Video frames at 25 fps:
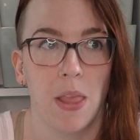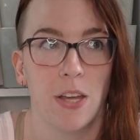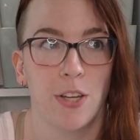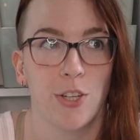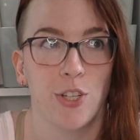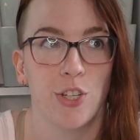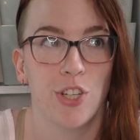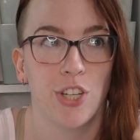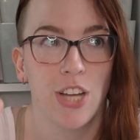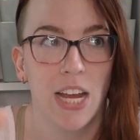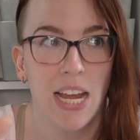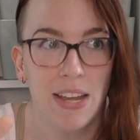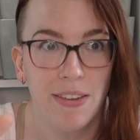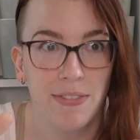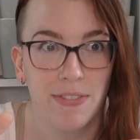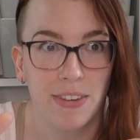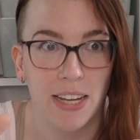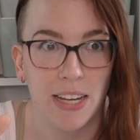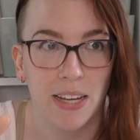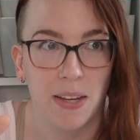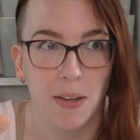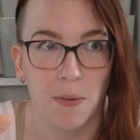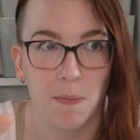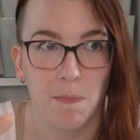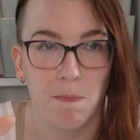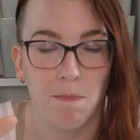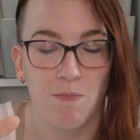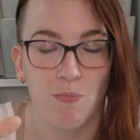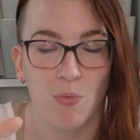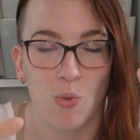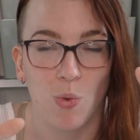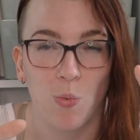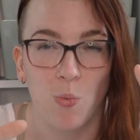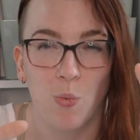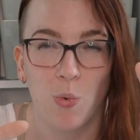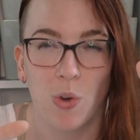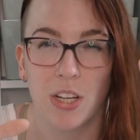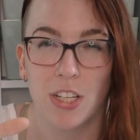Shaving
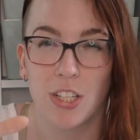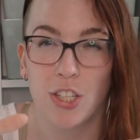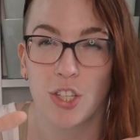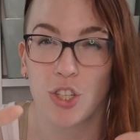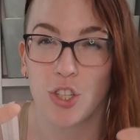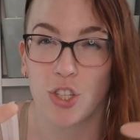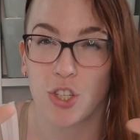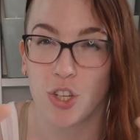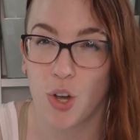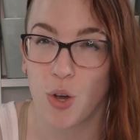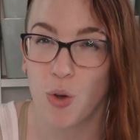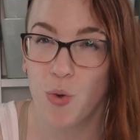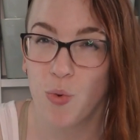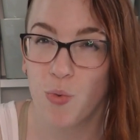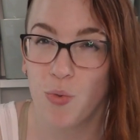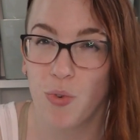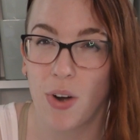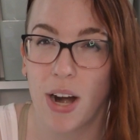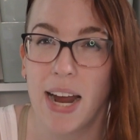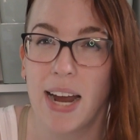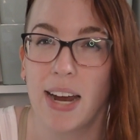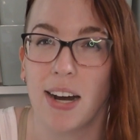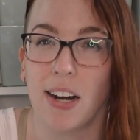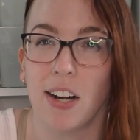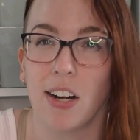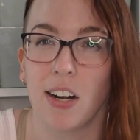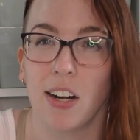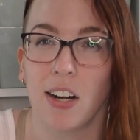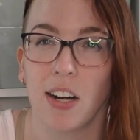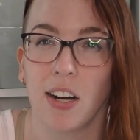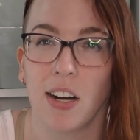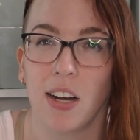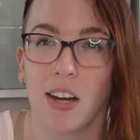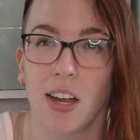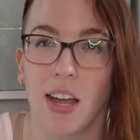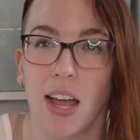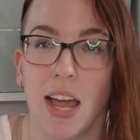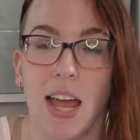was so rare,
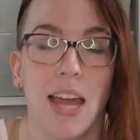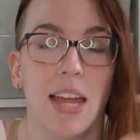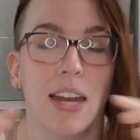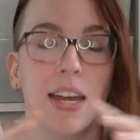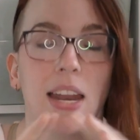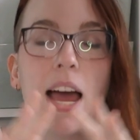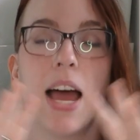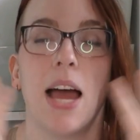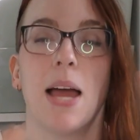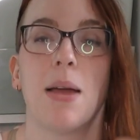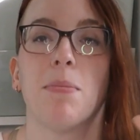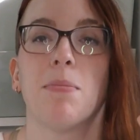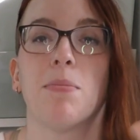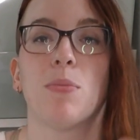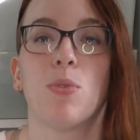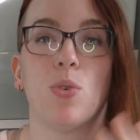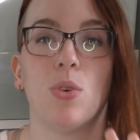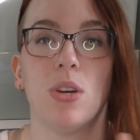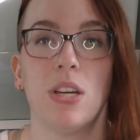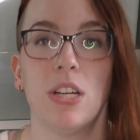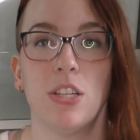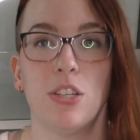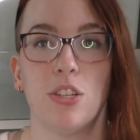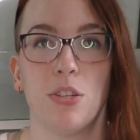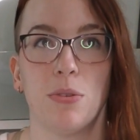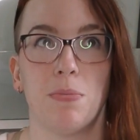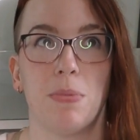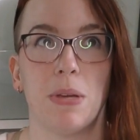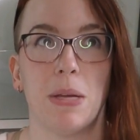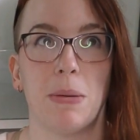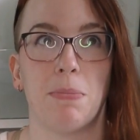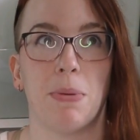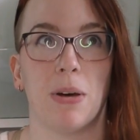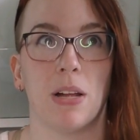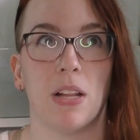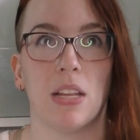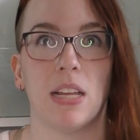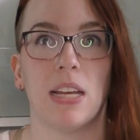and I'm going to be
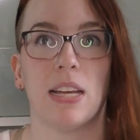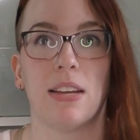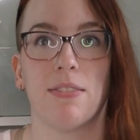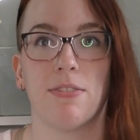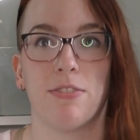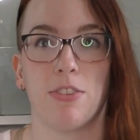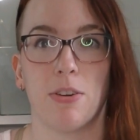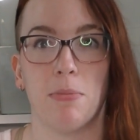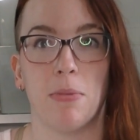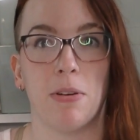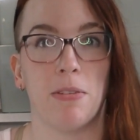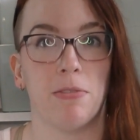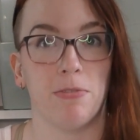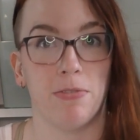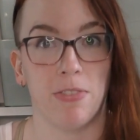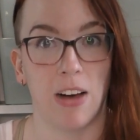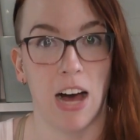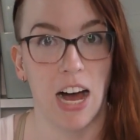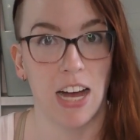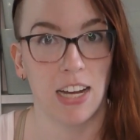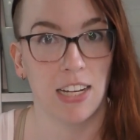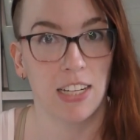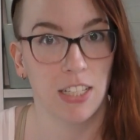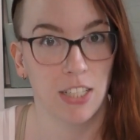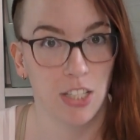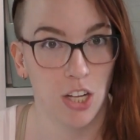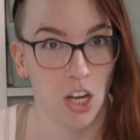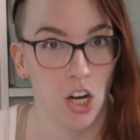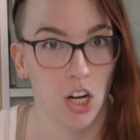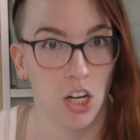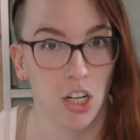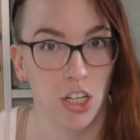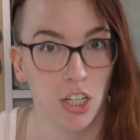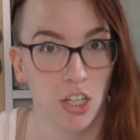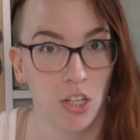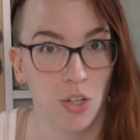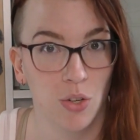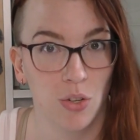pulling from a Vox
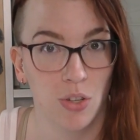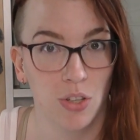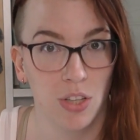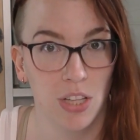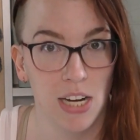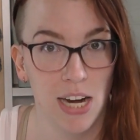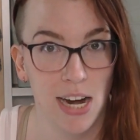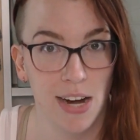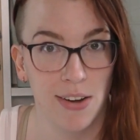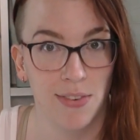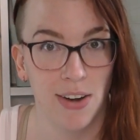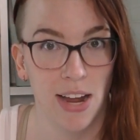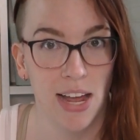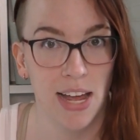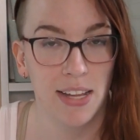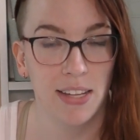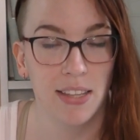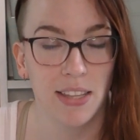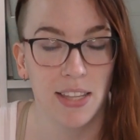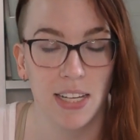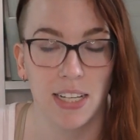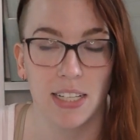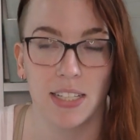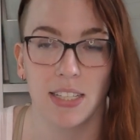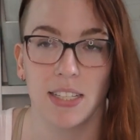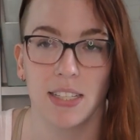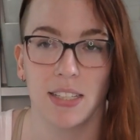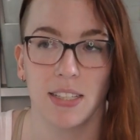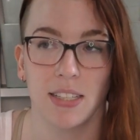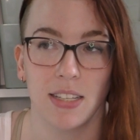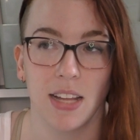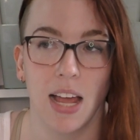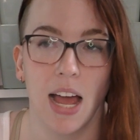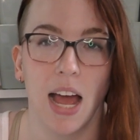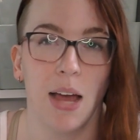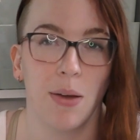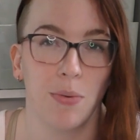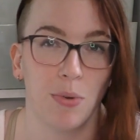article that I read
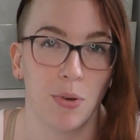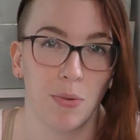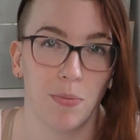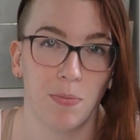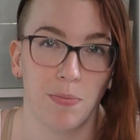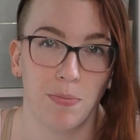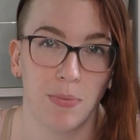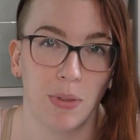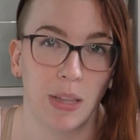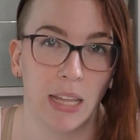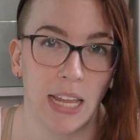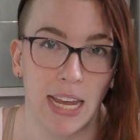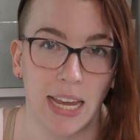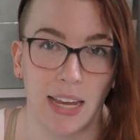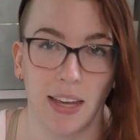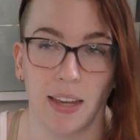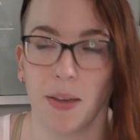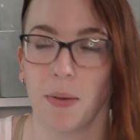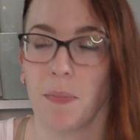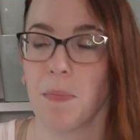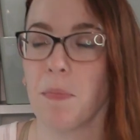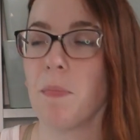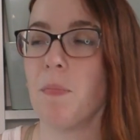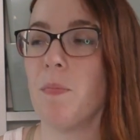I will link.